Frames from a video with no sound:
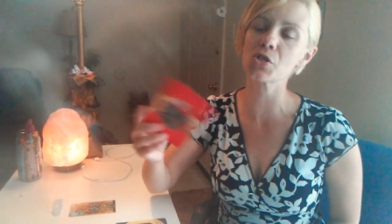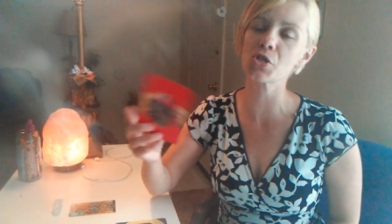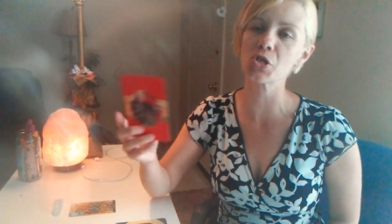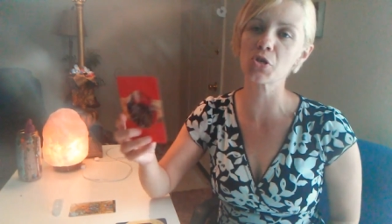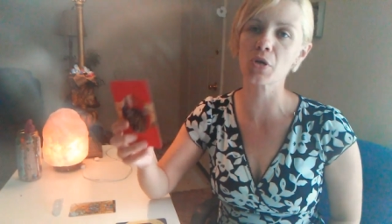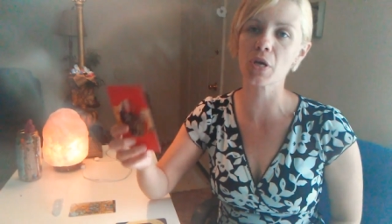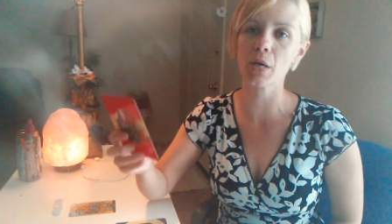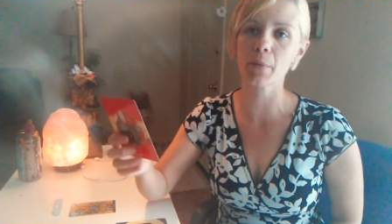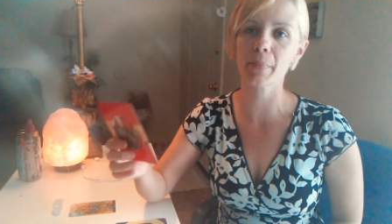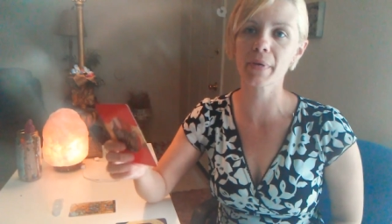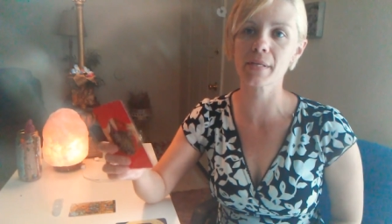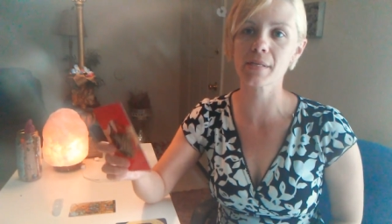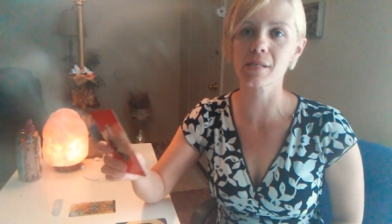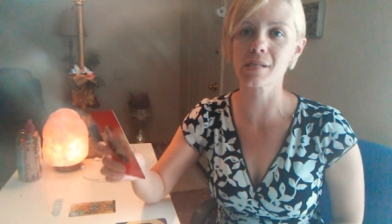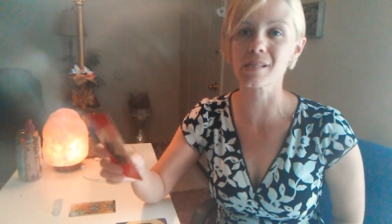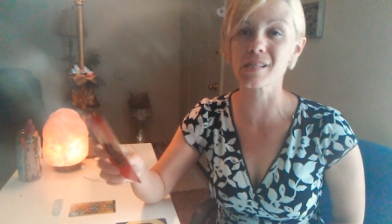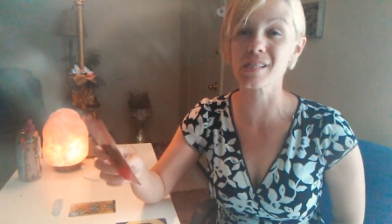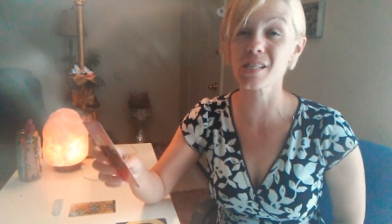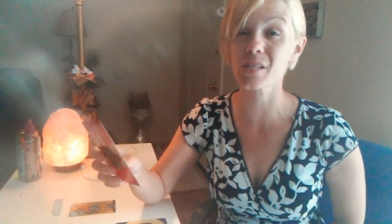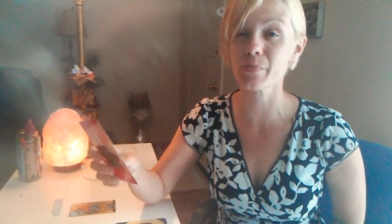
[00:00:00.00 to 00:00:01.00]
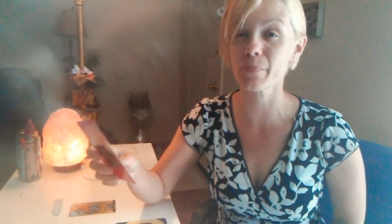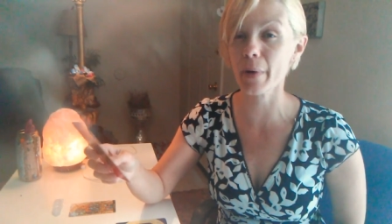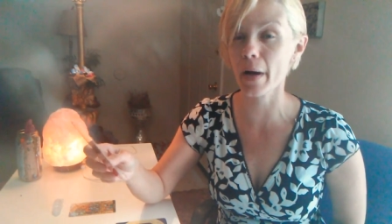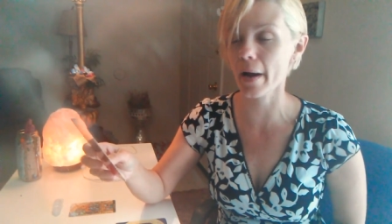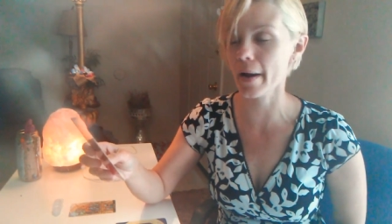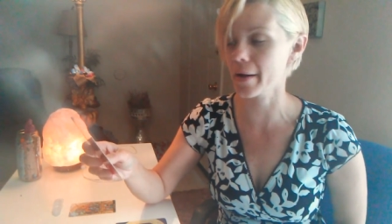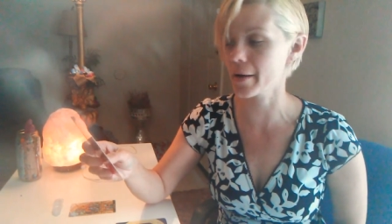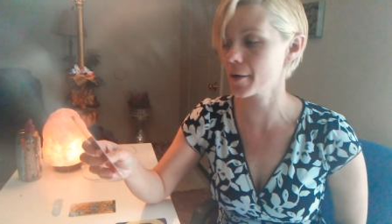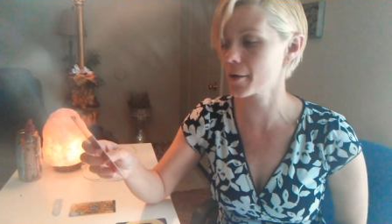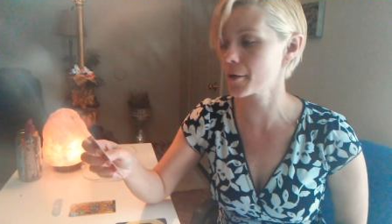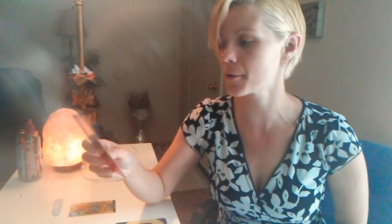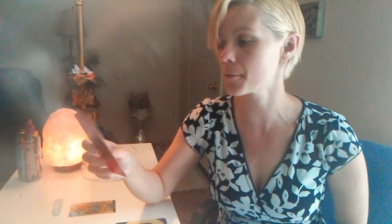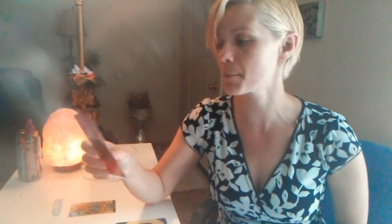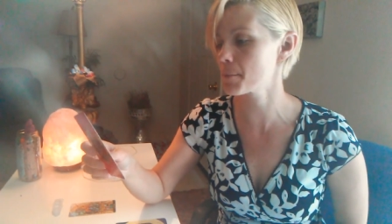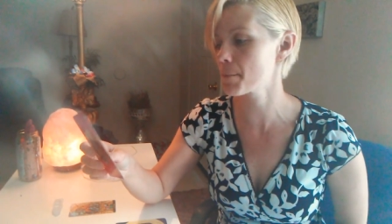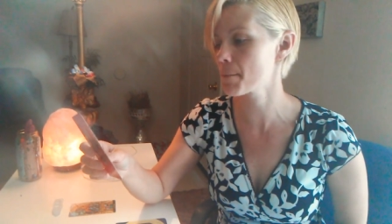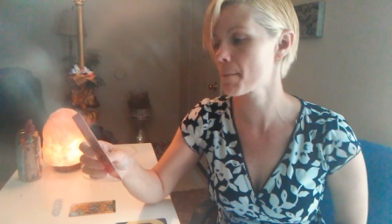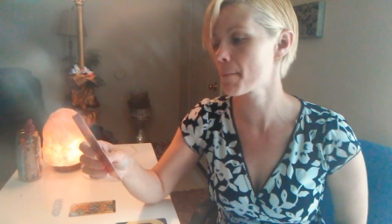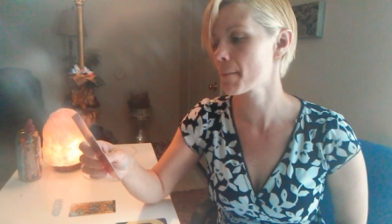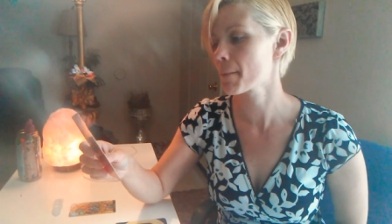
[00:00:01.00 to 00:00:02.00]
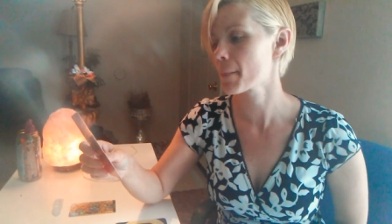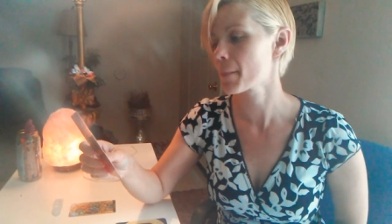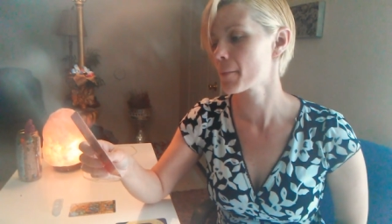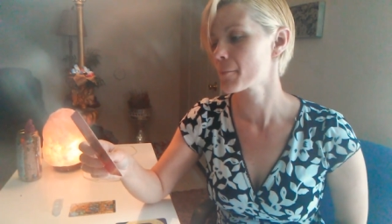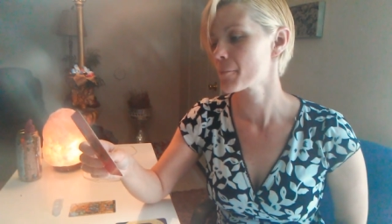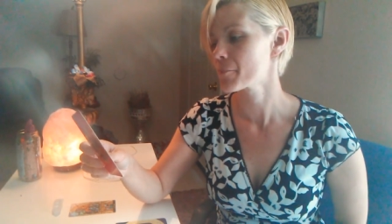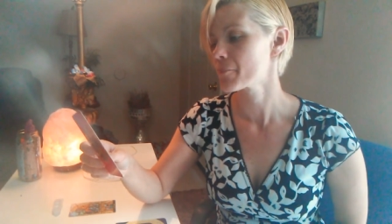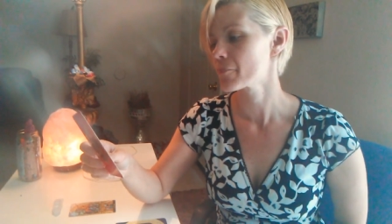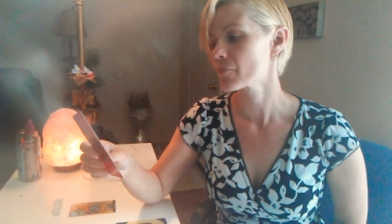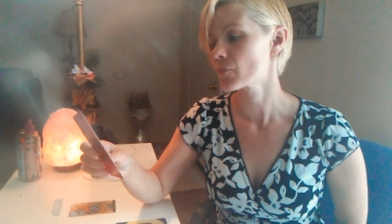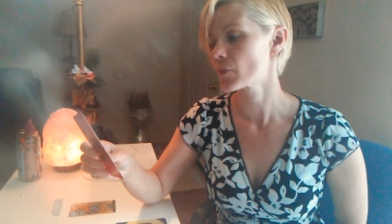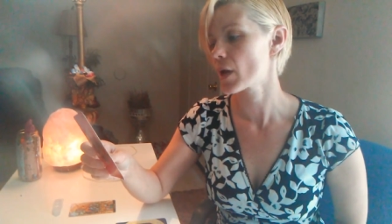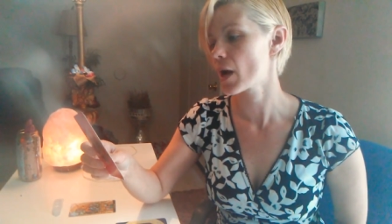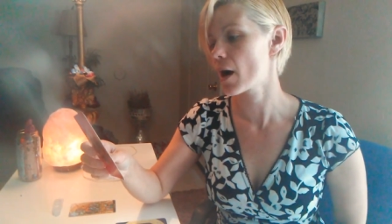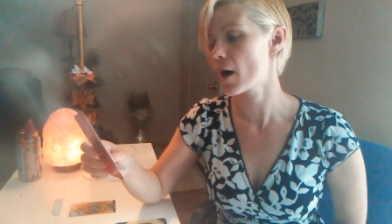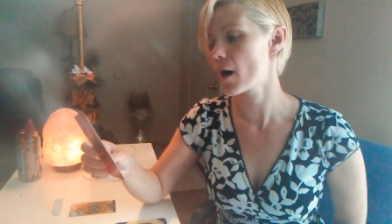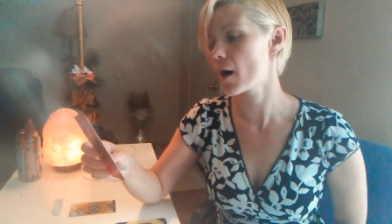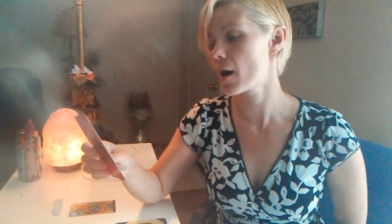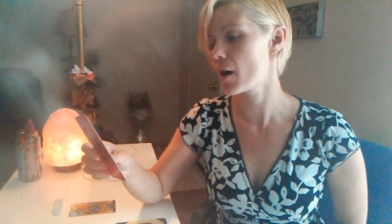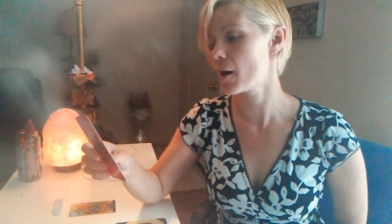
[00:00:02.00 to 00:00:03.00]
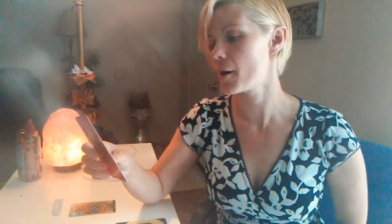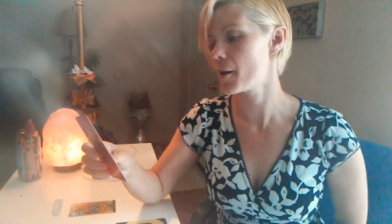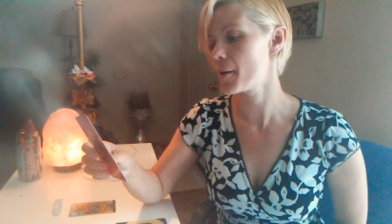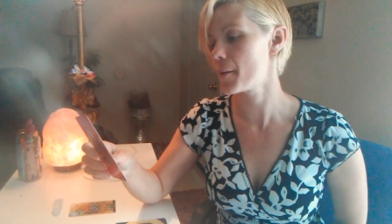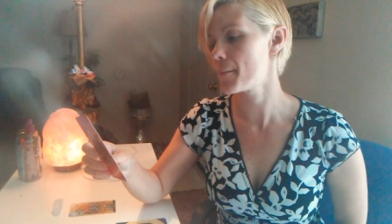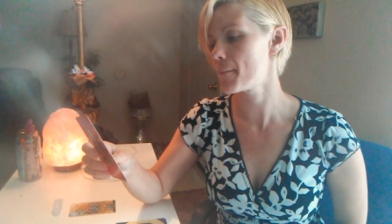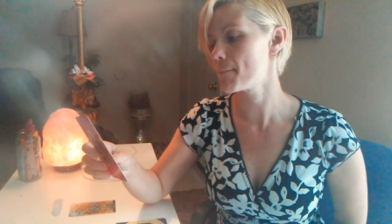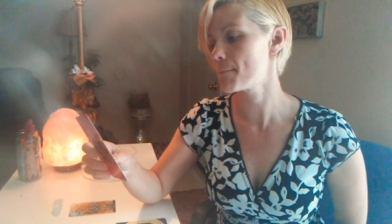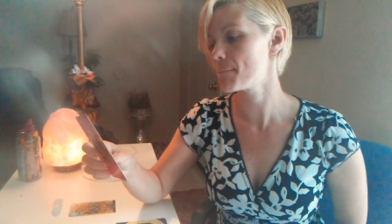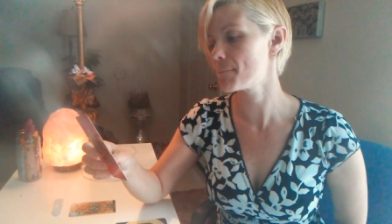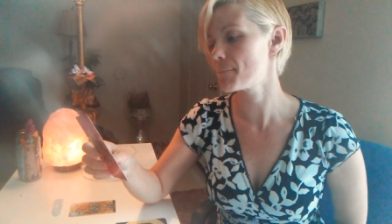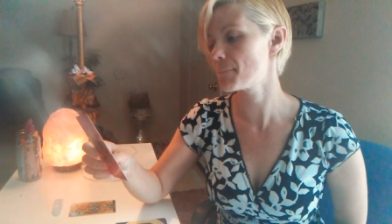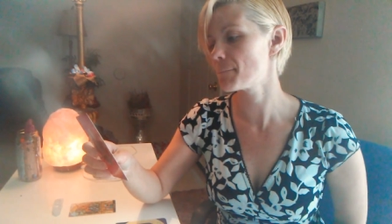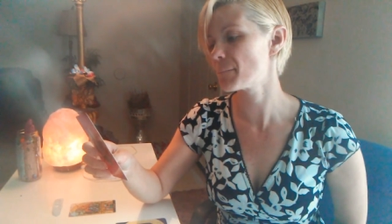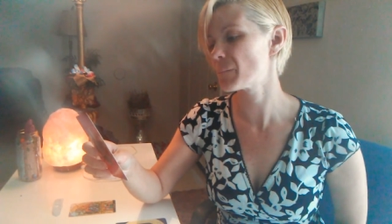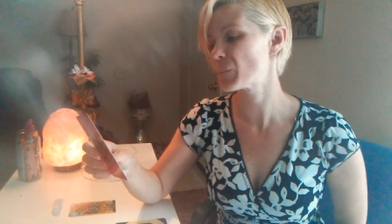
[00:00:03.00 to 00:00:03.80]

to keep us inspired um,